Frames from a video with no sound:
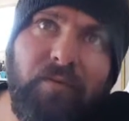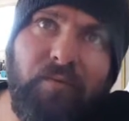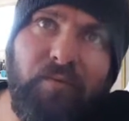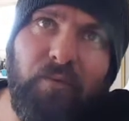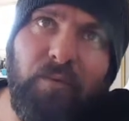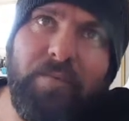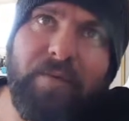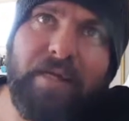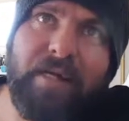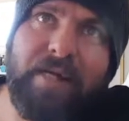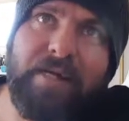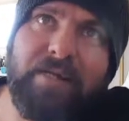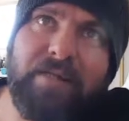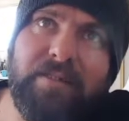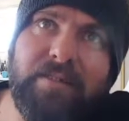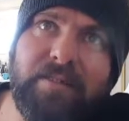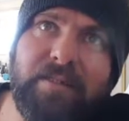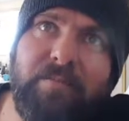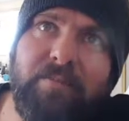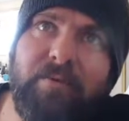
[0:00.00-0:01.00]

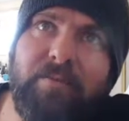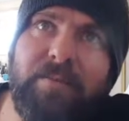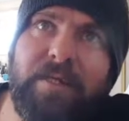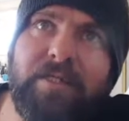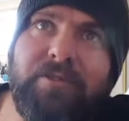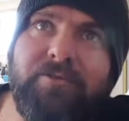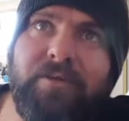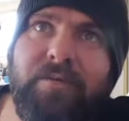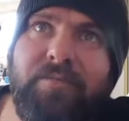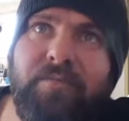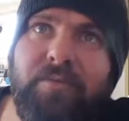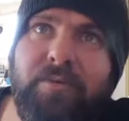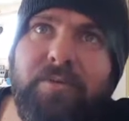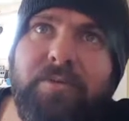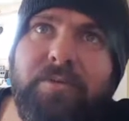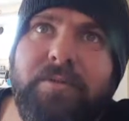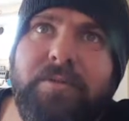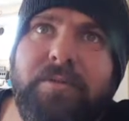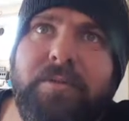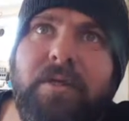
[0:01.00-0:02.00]
formulated supplementary
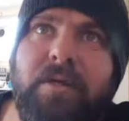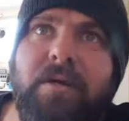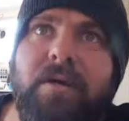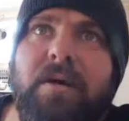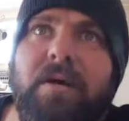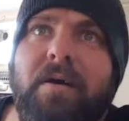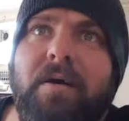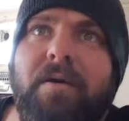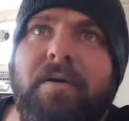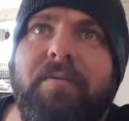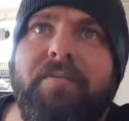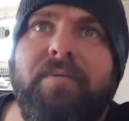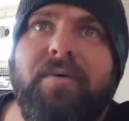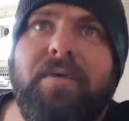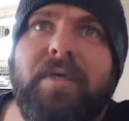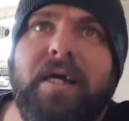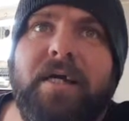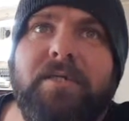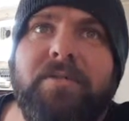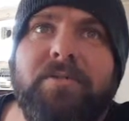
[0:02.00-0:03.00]
foods for
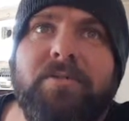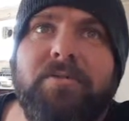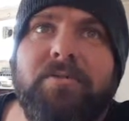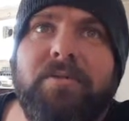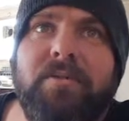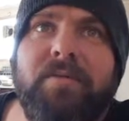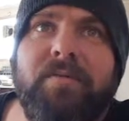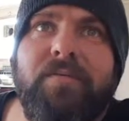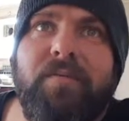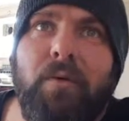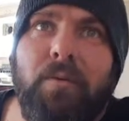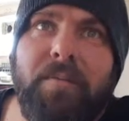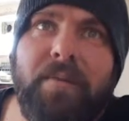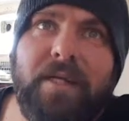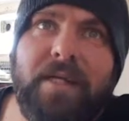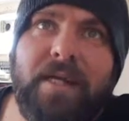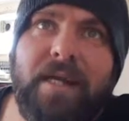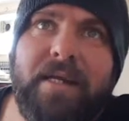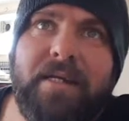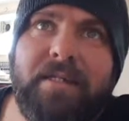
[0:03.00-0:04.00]
young children,
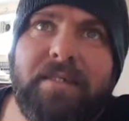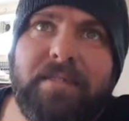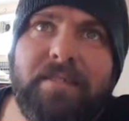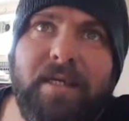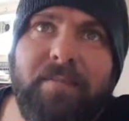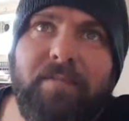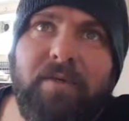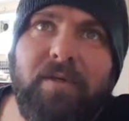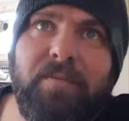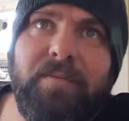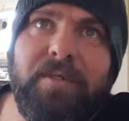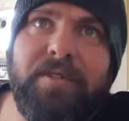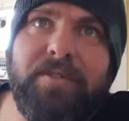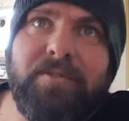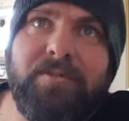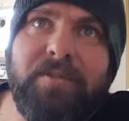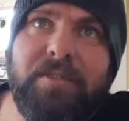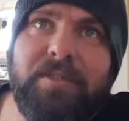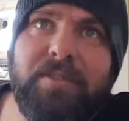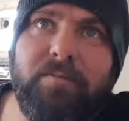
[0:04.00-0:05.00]
formulated
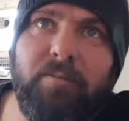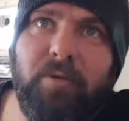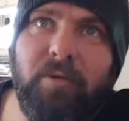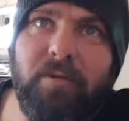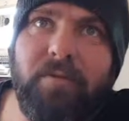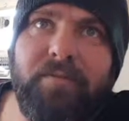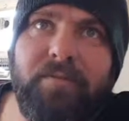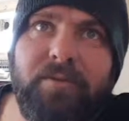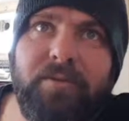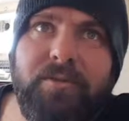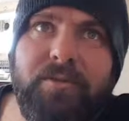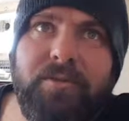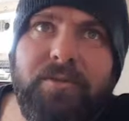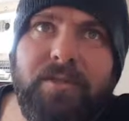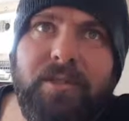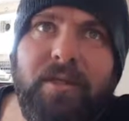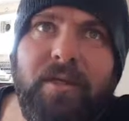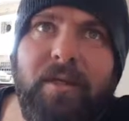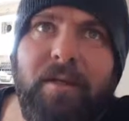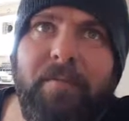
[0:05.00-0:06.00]
supplementary sport
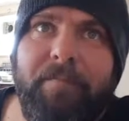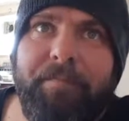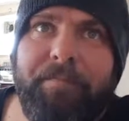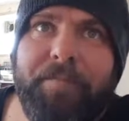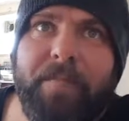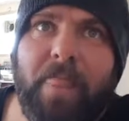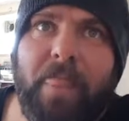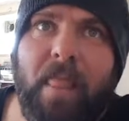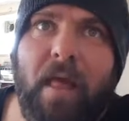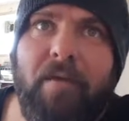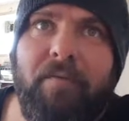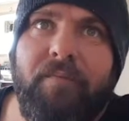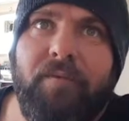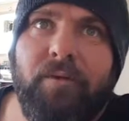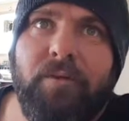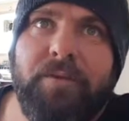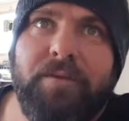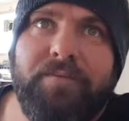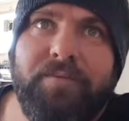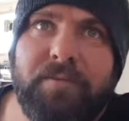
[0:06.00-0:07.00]
foods,
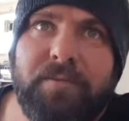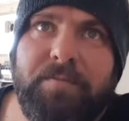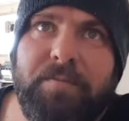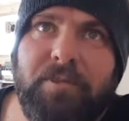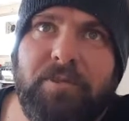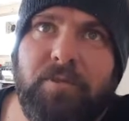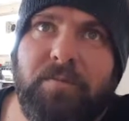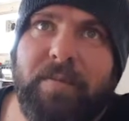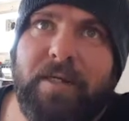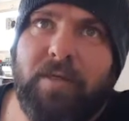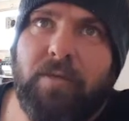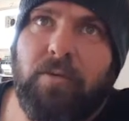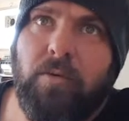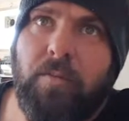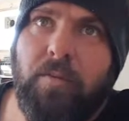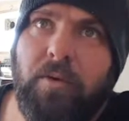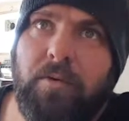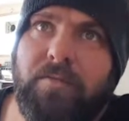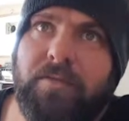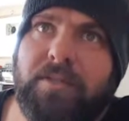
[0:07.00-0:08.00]
foods for special medical
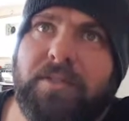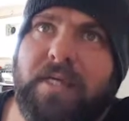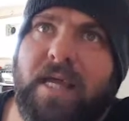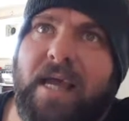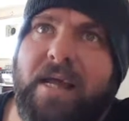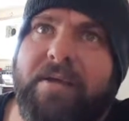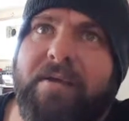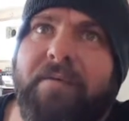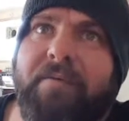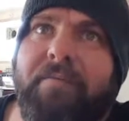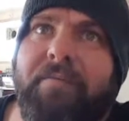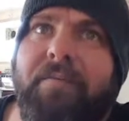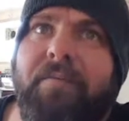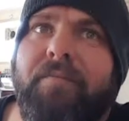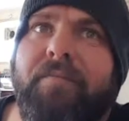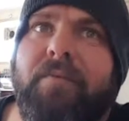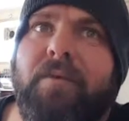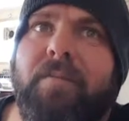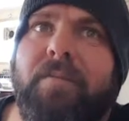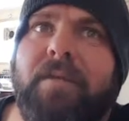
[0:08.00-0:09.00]
purpose, and
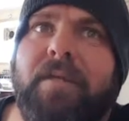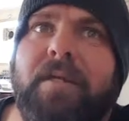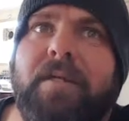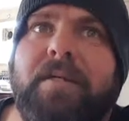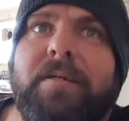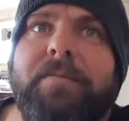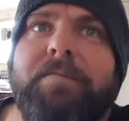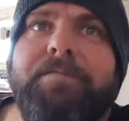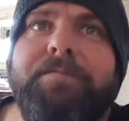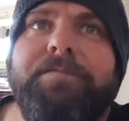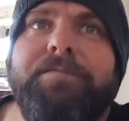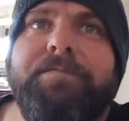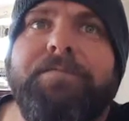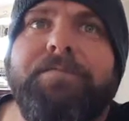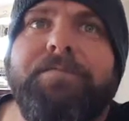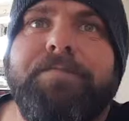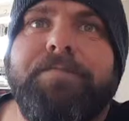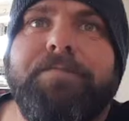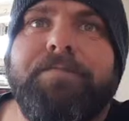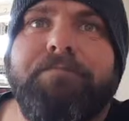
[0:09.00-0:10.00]
infant formula.
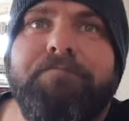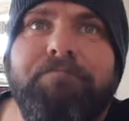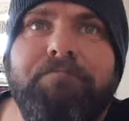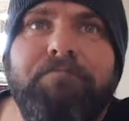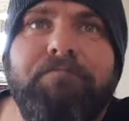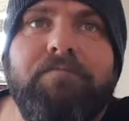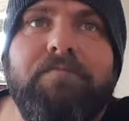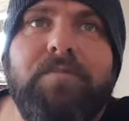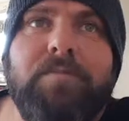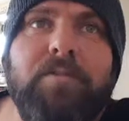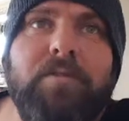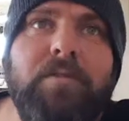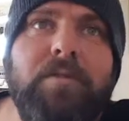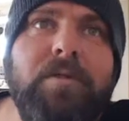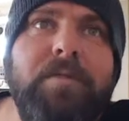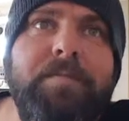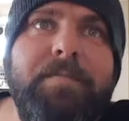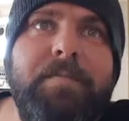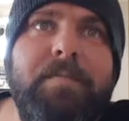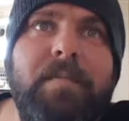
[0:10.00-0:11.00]
All
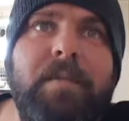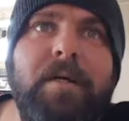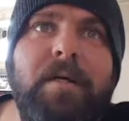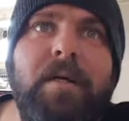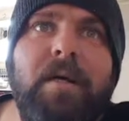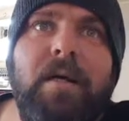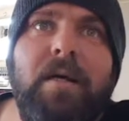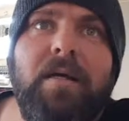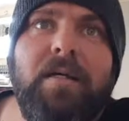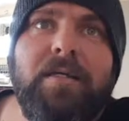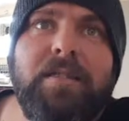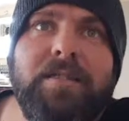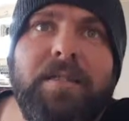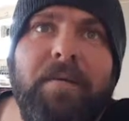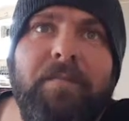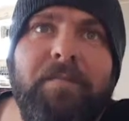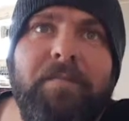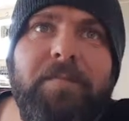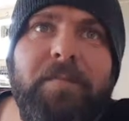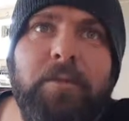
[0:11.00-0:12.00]
good.
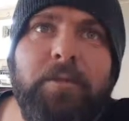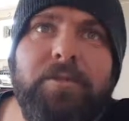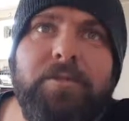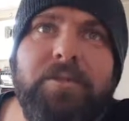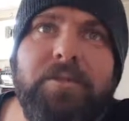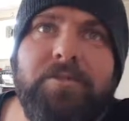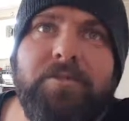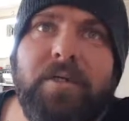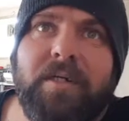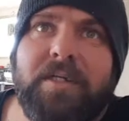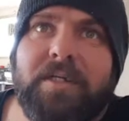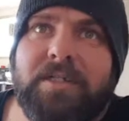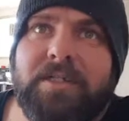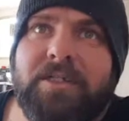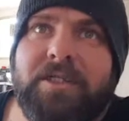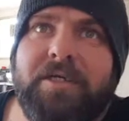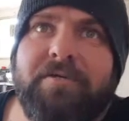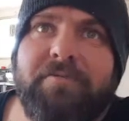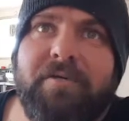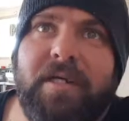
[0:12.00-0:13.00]
Some foods and drinks,
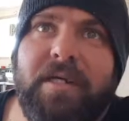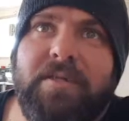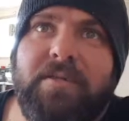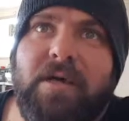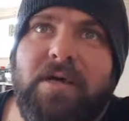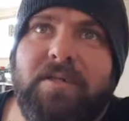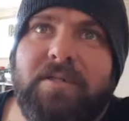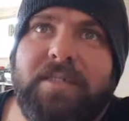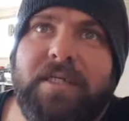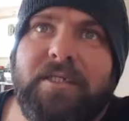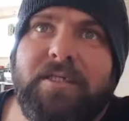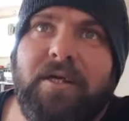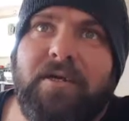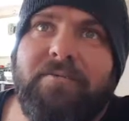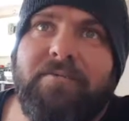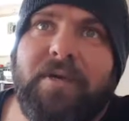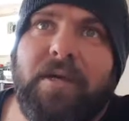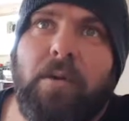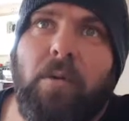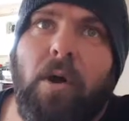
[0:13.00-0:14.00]
generally those that
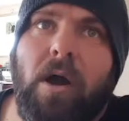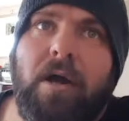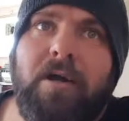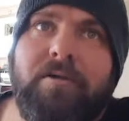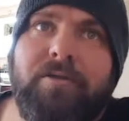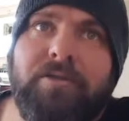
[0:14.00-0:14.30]
don't require a